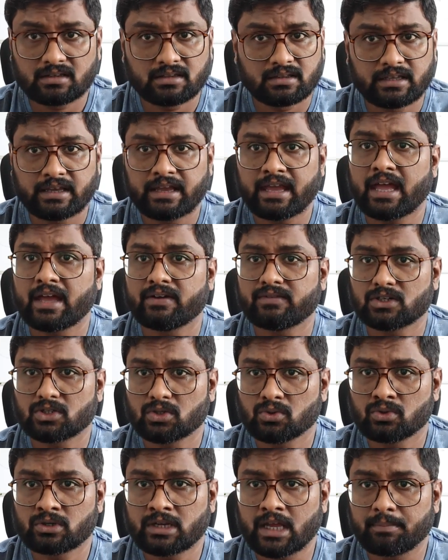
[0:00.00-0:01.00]
They have a
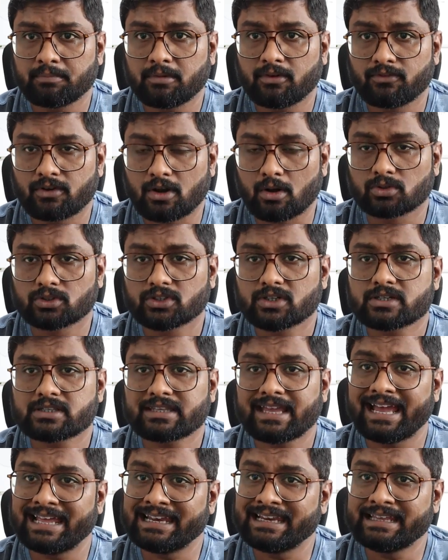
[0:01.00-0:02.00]
two type of routers,
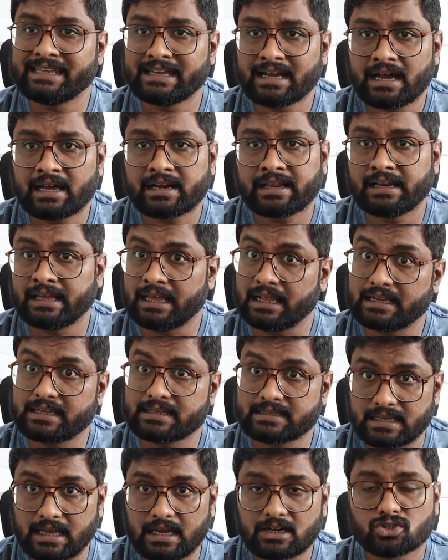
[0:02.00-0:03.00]
L E R and L
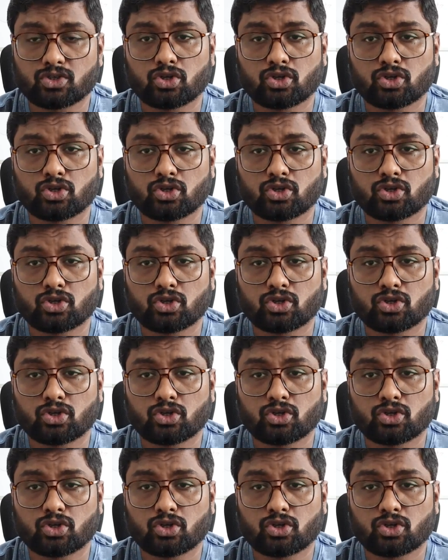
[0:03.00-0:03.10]
S R,